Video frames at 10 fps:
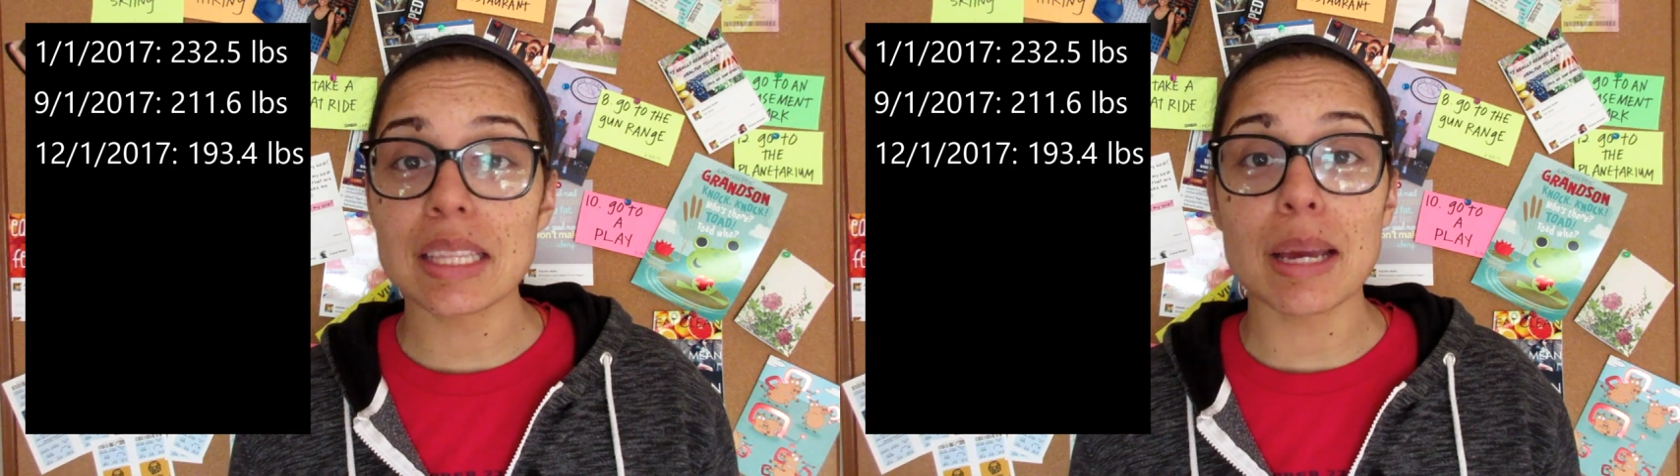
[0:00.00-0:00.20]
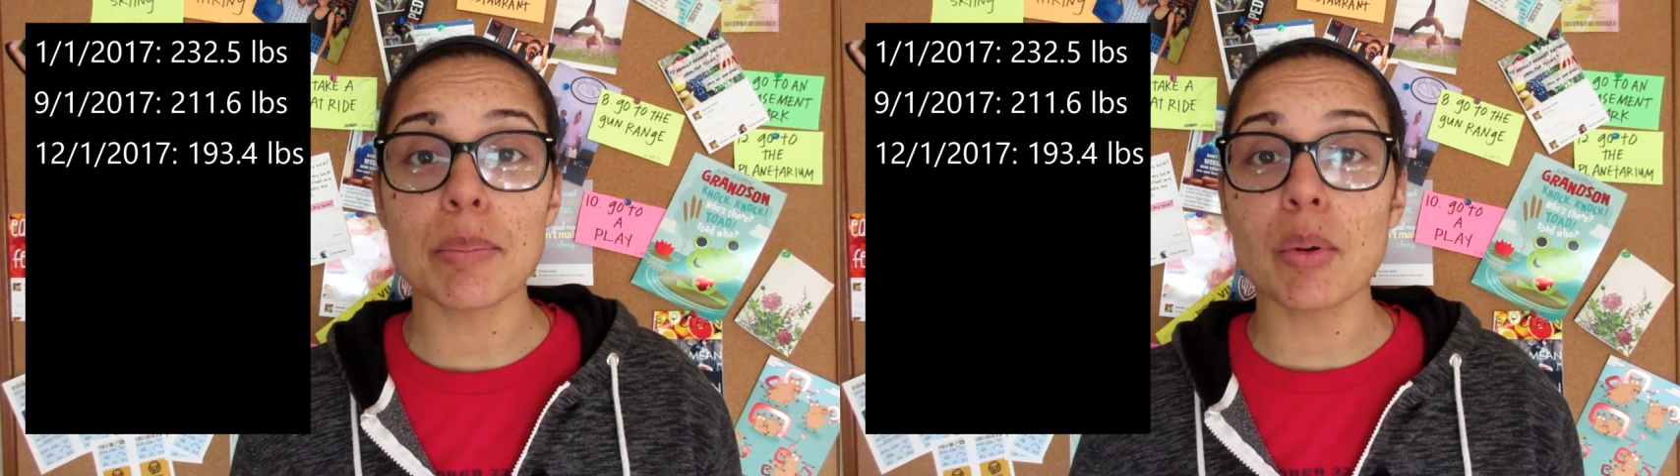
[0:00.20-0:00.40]

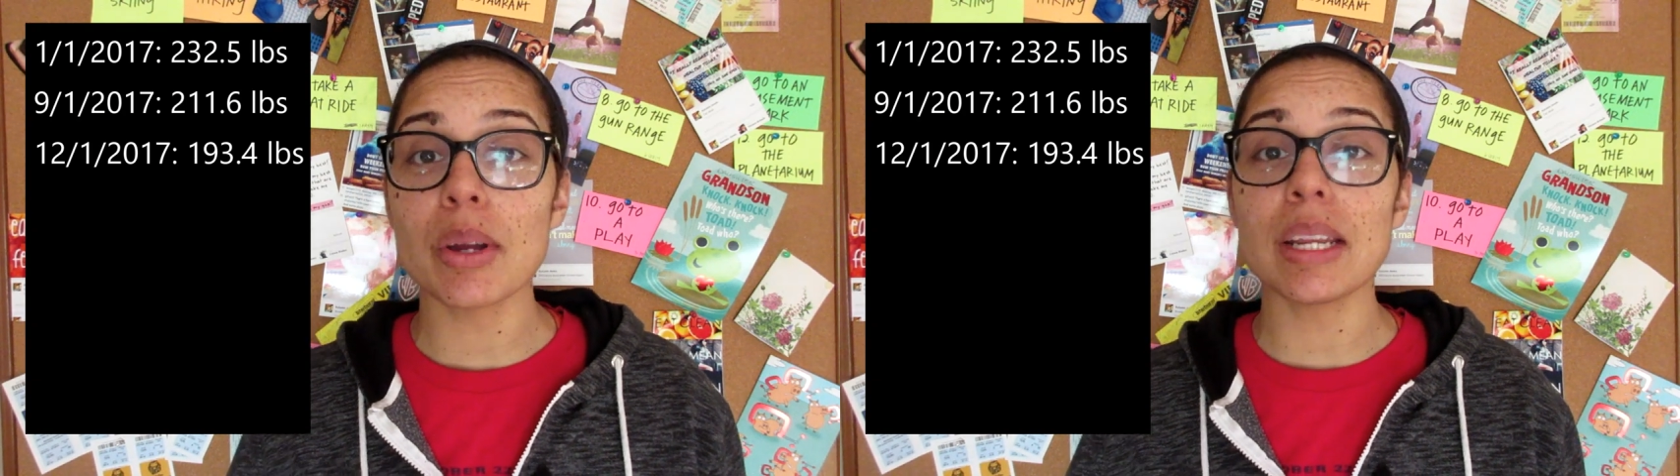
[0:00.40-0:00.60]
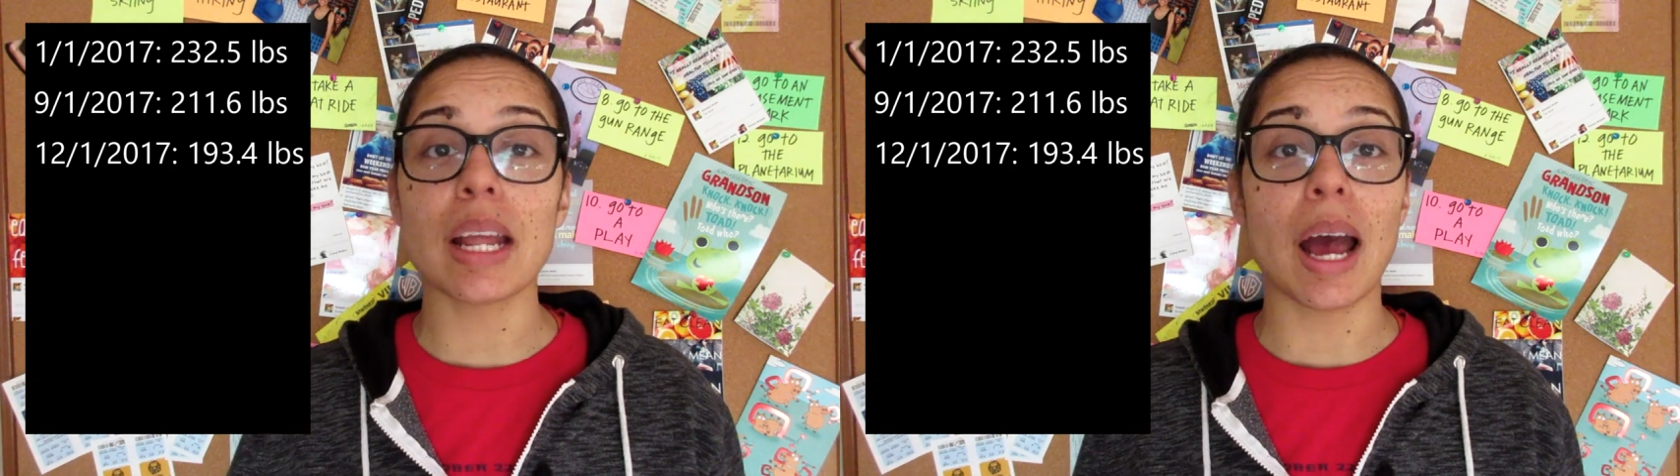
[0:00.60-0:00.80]
at that
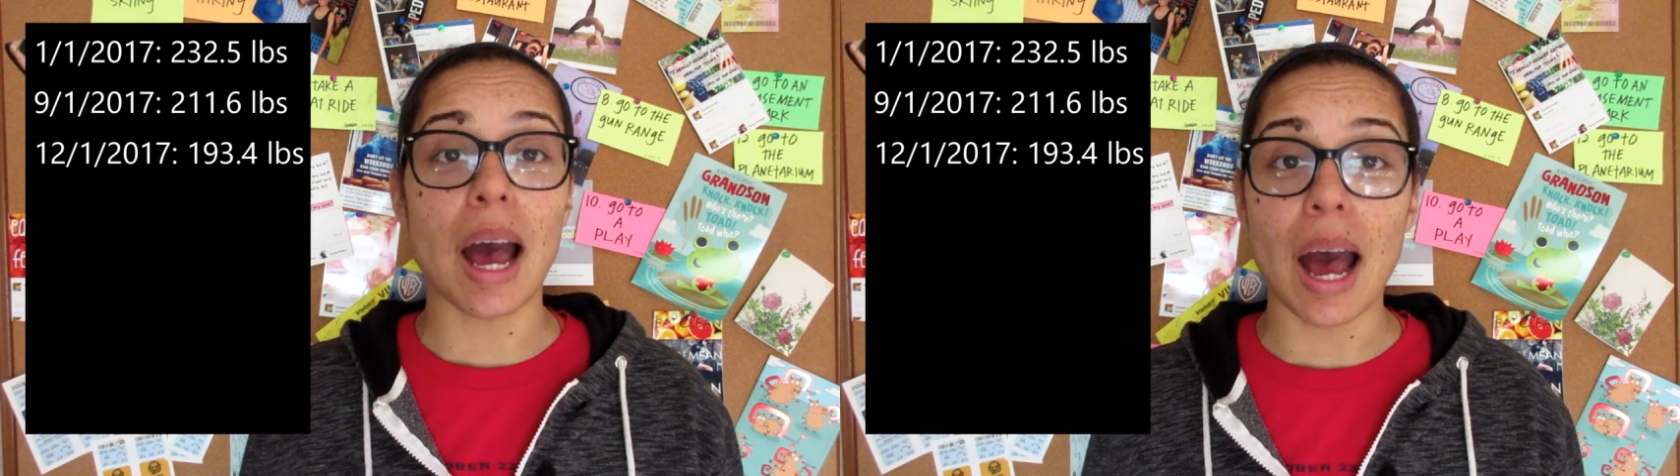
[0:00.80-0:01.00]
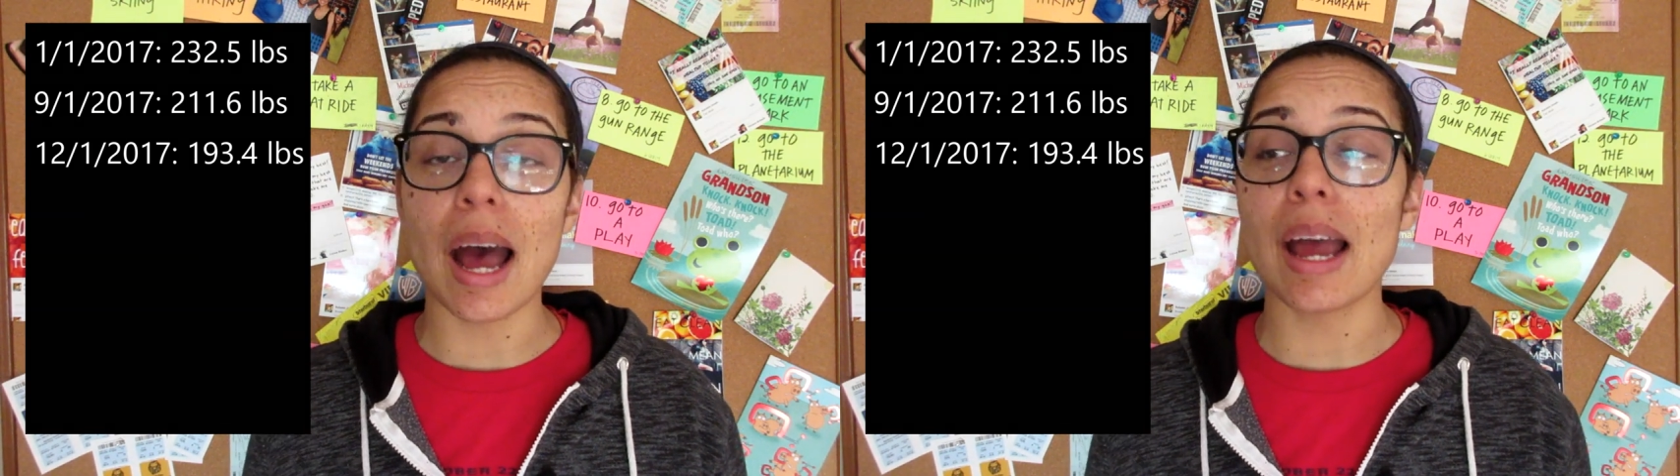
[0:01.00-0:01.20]
point,
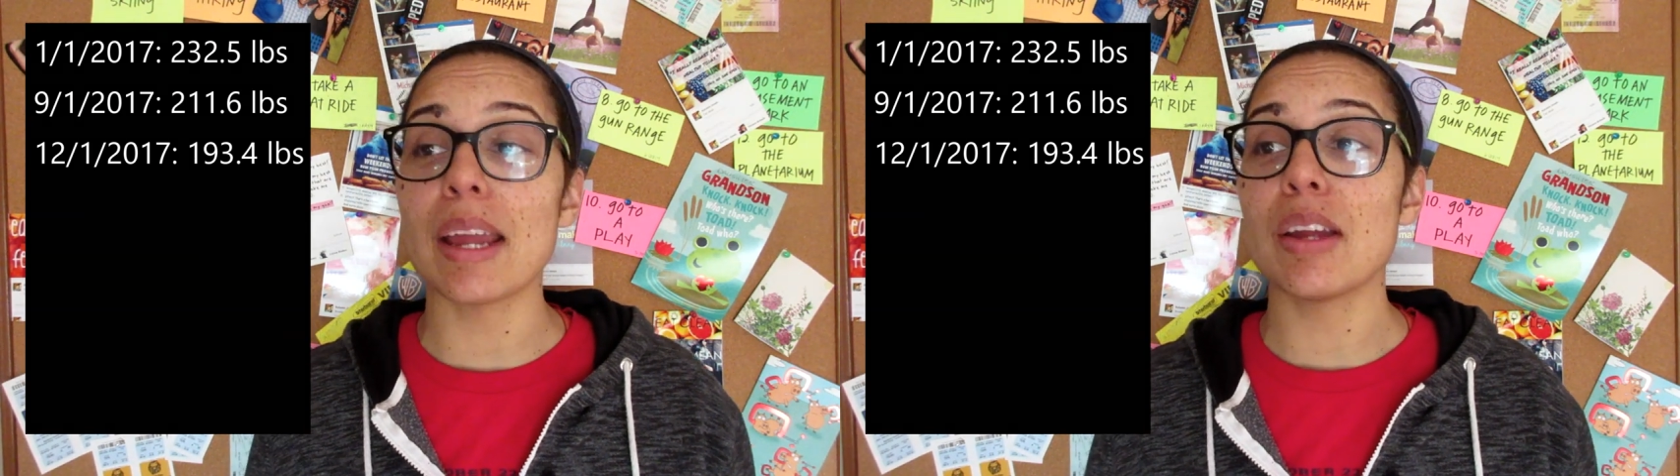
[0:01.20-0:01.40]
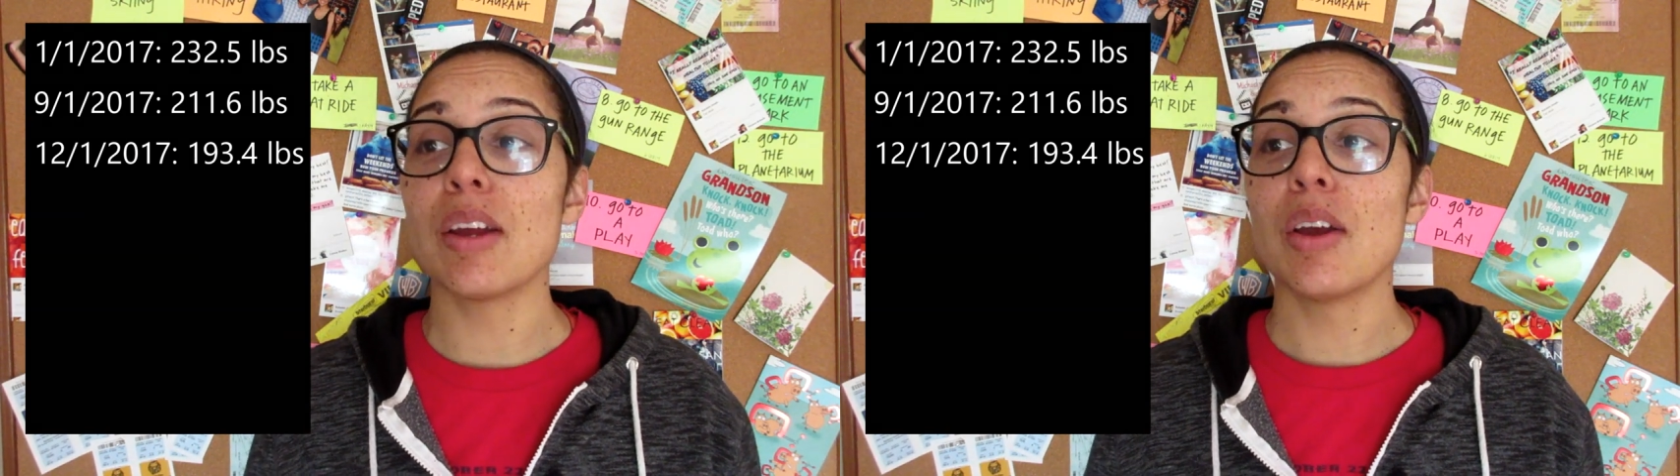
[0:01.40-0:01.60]

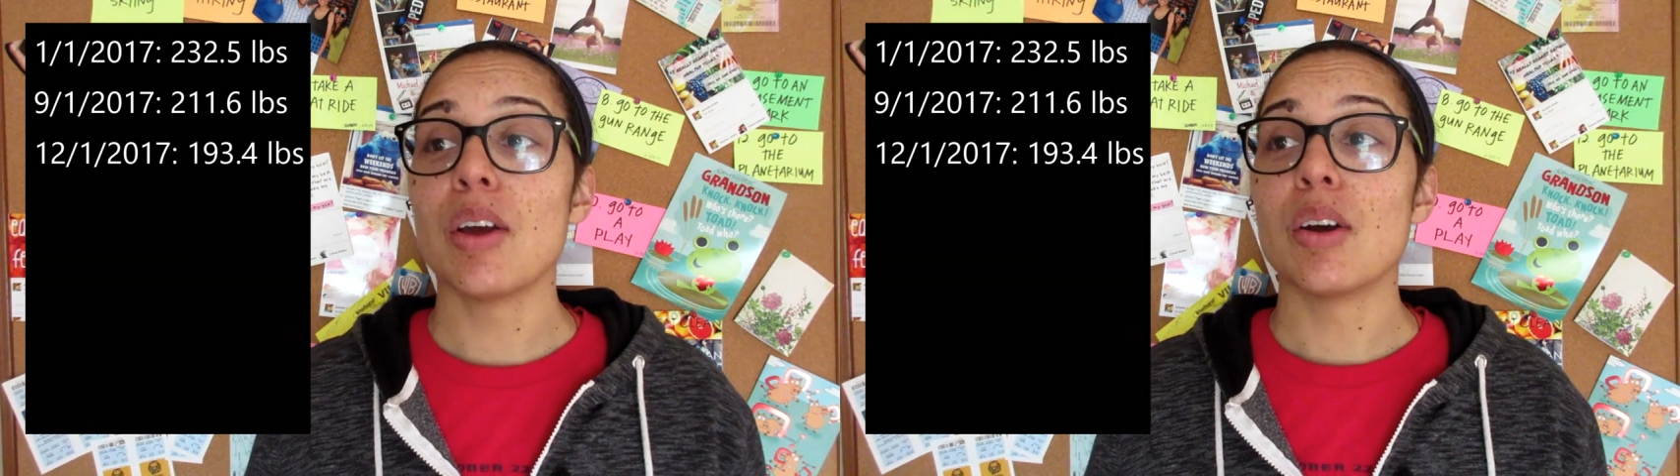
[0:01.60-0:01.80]
I